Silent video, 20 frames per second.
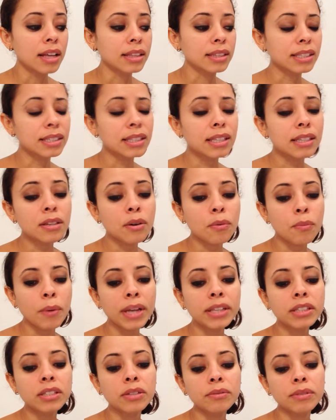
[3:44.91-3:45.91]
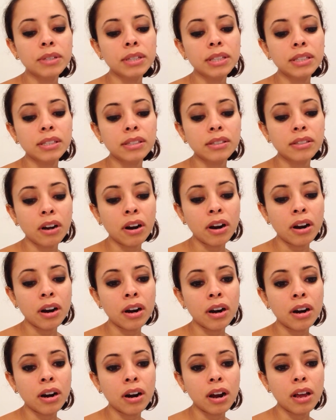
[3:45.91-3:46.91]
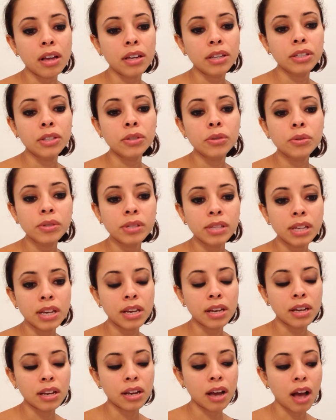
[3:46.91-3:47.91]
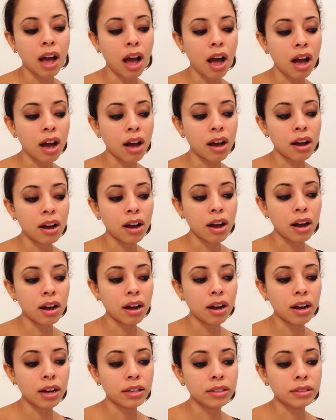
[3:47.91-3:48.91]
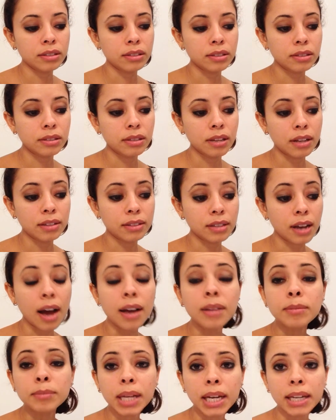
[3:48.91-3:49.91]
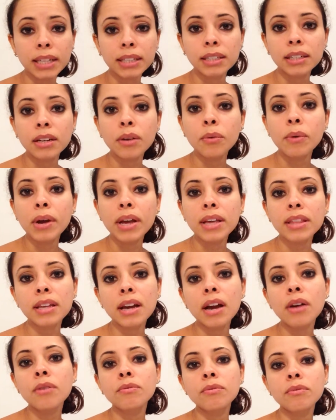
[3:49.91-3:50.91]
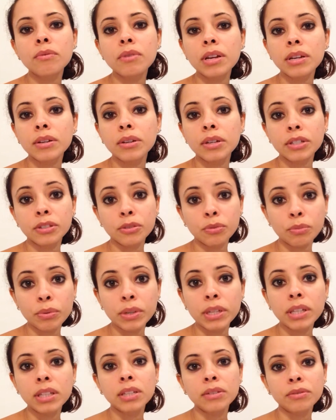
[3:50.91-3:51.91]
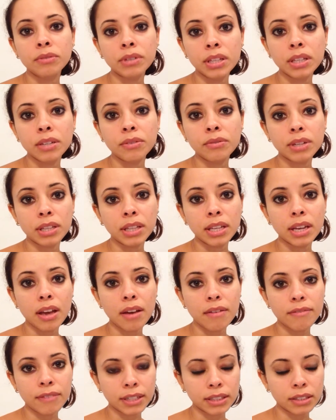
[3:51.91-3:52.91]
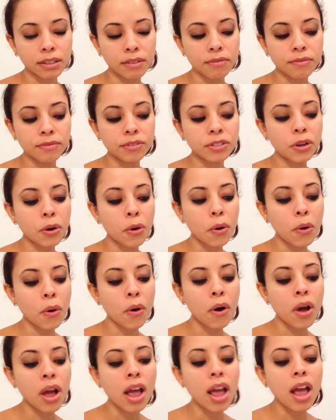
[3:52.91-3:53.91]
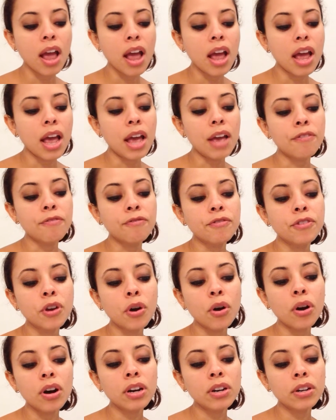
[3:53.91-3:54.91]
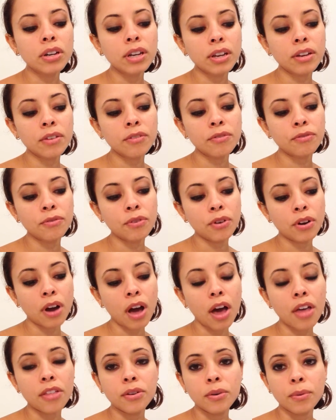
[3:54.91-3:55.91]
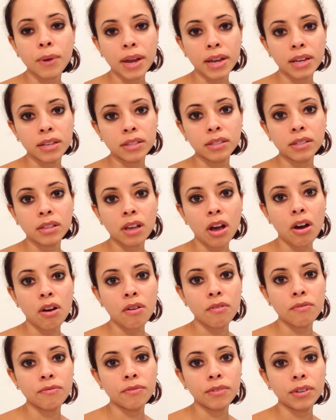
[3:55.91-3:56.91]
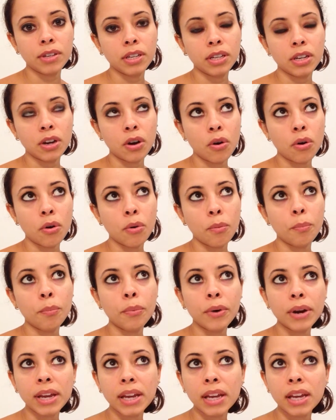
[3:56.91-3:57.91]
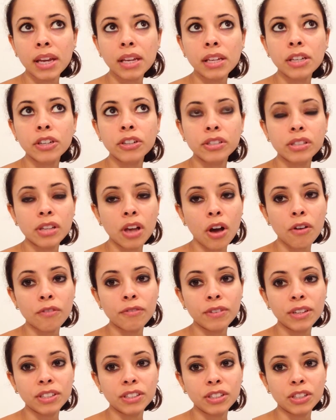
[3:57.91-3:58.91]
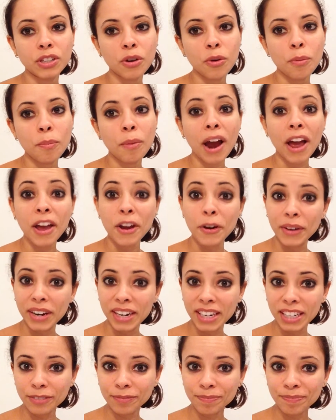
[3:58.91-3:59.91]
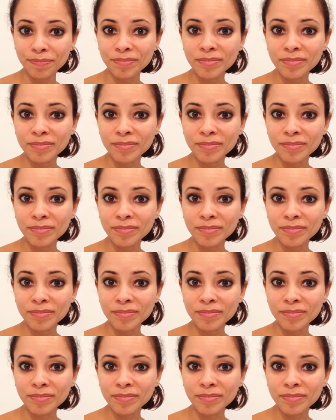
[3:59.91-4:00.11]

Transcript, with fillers: this is a way to really start using uh, a, a timeline in a way that is really, really, really effective. So if you're looking for other ways of, you know, bringing yourself into priority,